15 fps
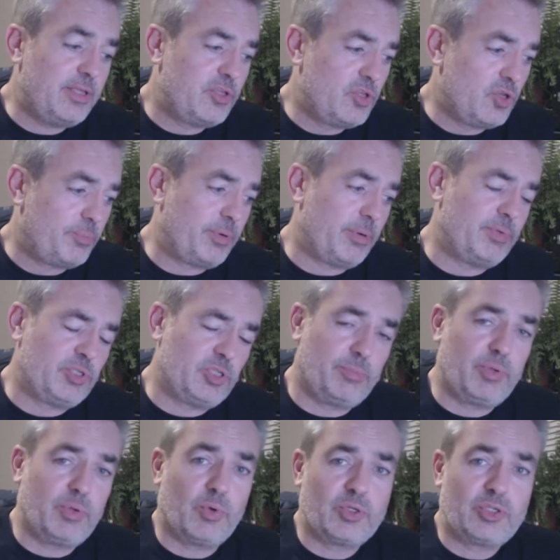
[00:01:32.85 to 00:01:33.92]
You'll probably still
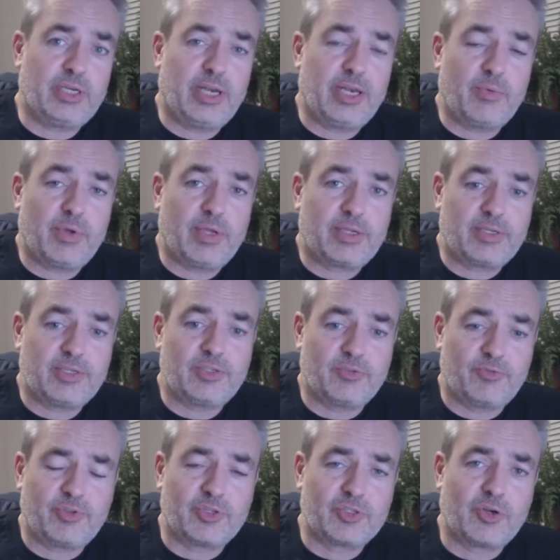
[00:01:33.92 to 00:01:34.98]
be watching anyway because
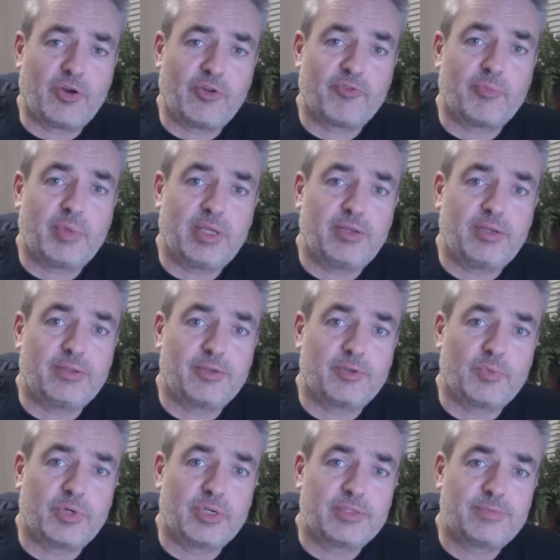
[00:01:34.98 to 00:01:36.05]
you'll feel sorry for me and
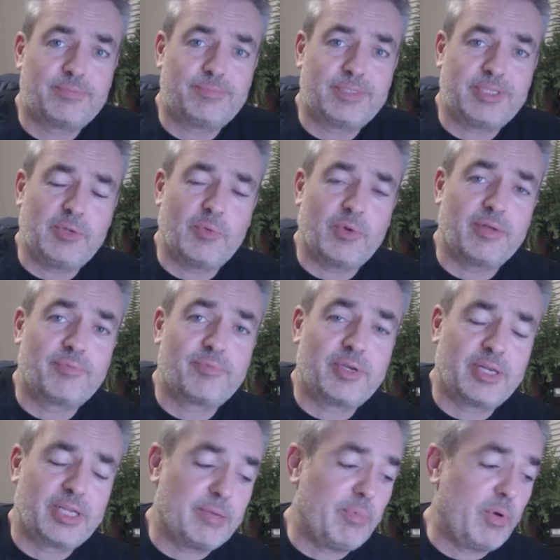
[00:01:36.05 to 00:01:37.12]
you'll want to see what I'm
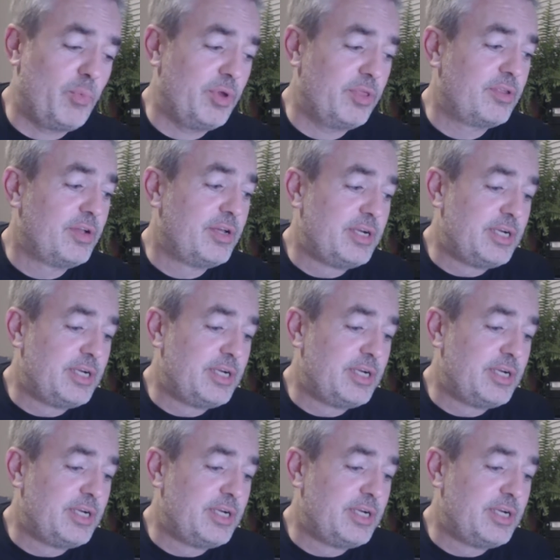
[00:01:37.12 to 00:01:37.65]
going to come up with.